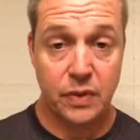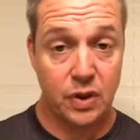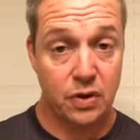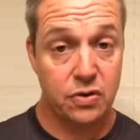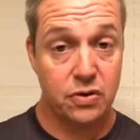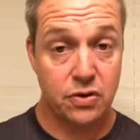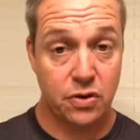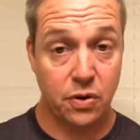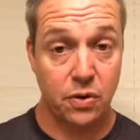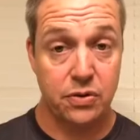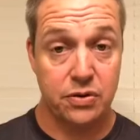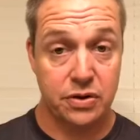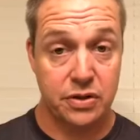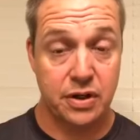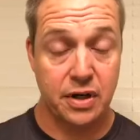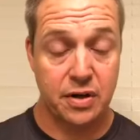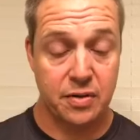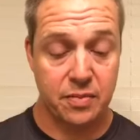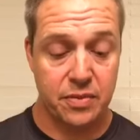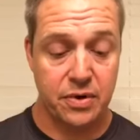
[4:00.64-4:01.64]
Swords is
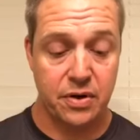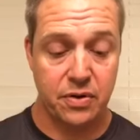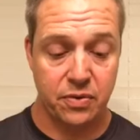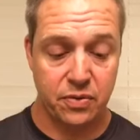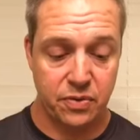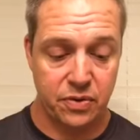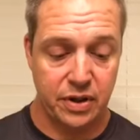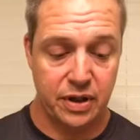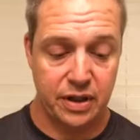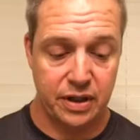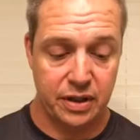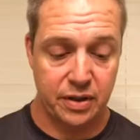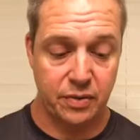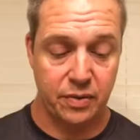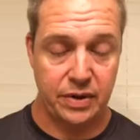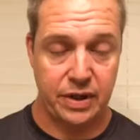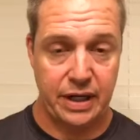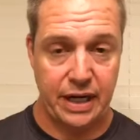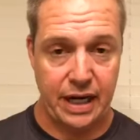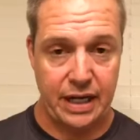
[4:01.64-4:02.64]
going to be a really good
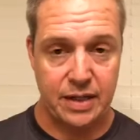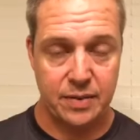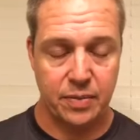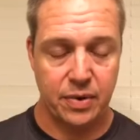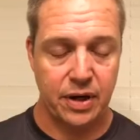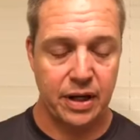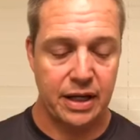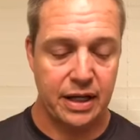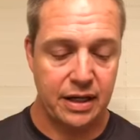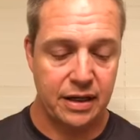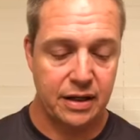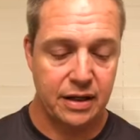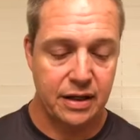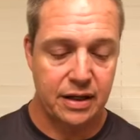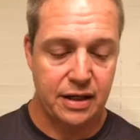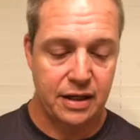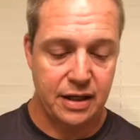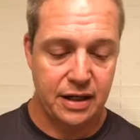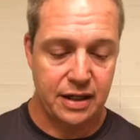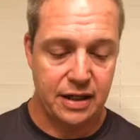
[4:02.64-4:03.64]
one. He had to play
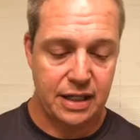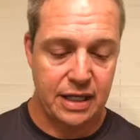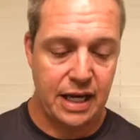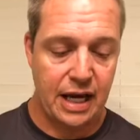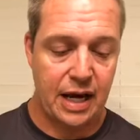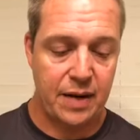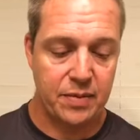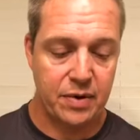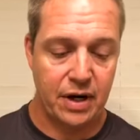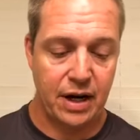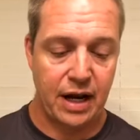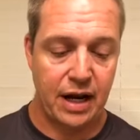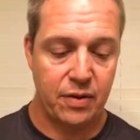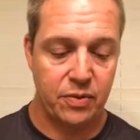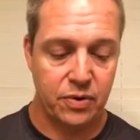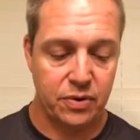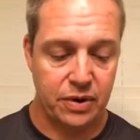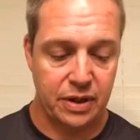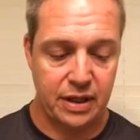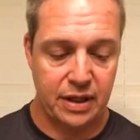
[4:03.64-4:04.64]
the game tonight.
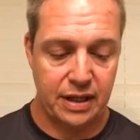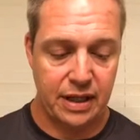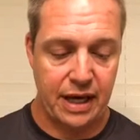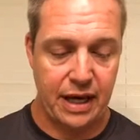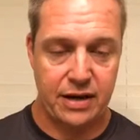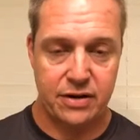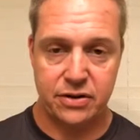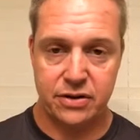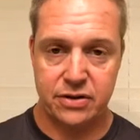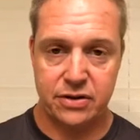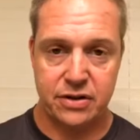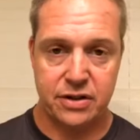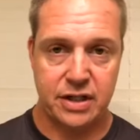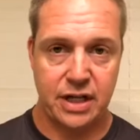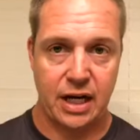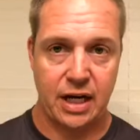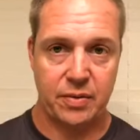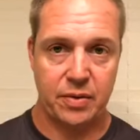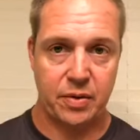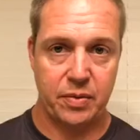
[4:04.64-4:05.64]
We'll get to that in just a
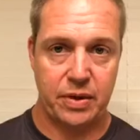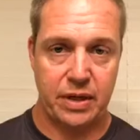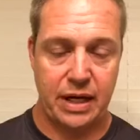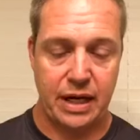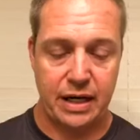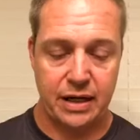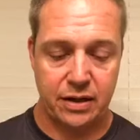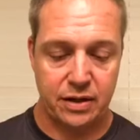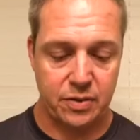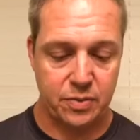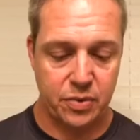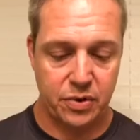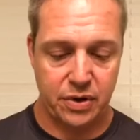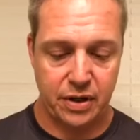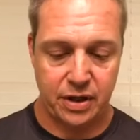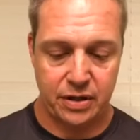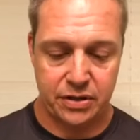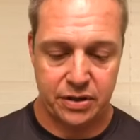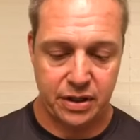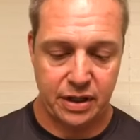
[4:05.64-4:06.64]
second, but we got good
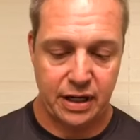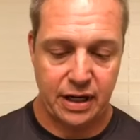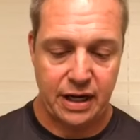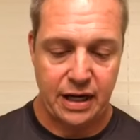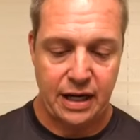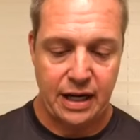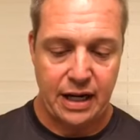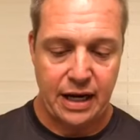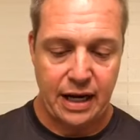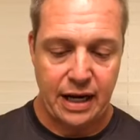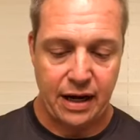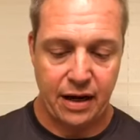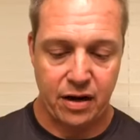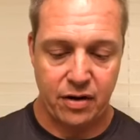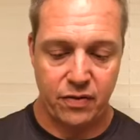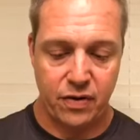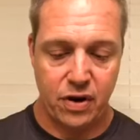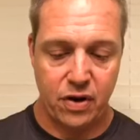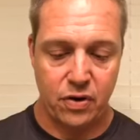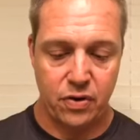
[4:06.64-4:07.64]
production out
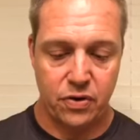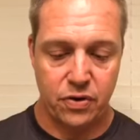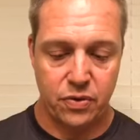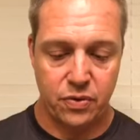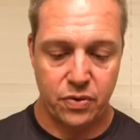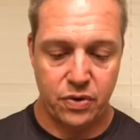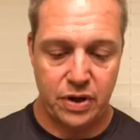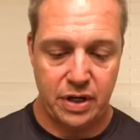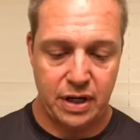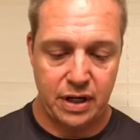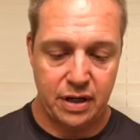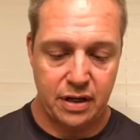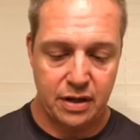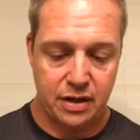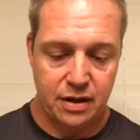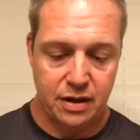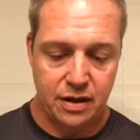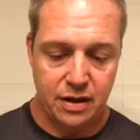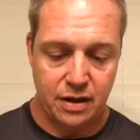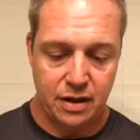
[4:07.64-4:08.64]
of all 3
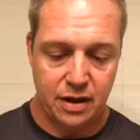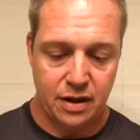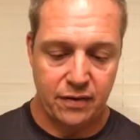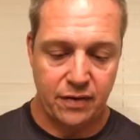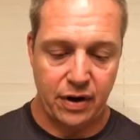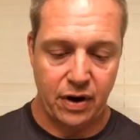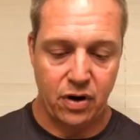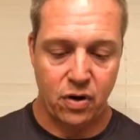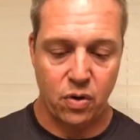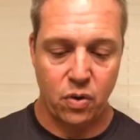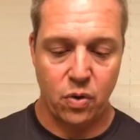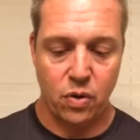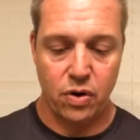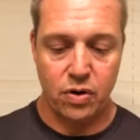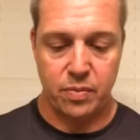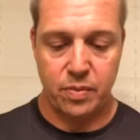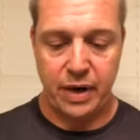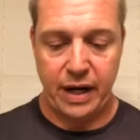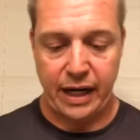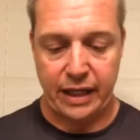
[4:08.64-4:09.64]
of our
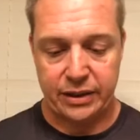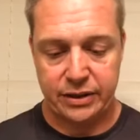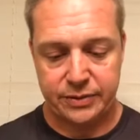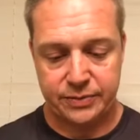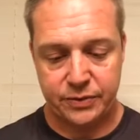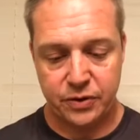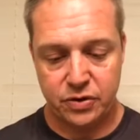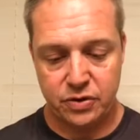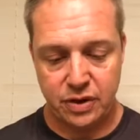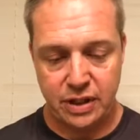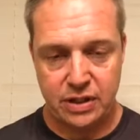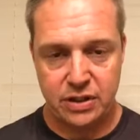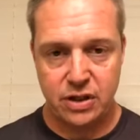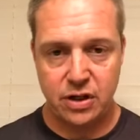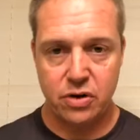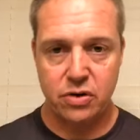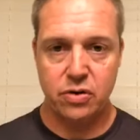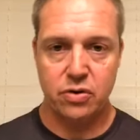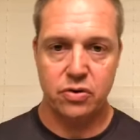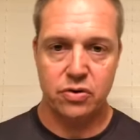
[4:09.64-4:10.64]
quarterbacks. So let's
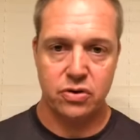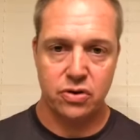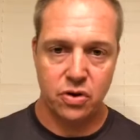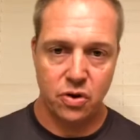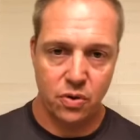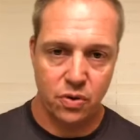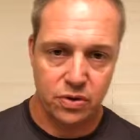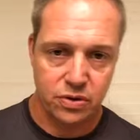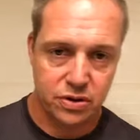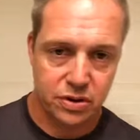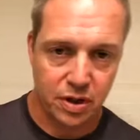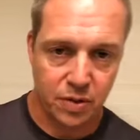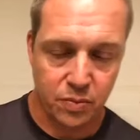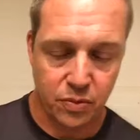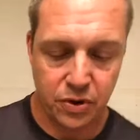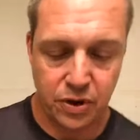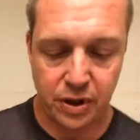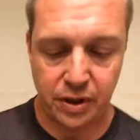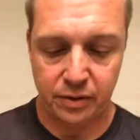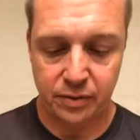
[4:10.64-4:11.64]
go through the scoring
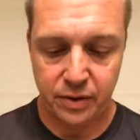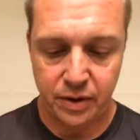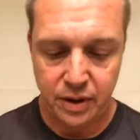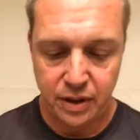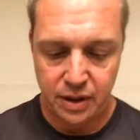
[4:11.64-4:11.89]
summary here.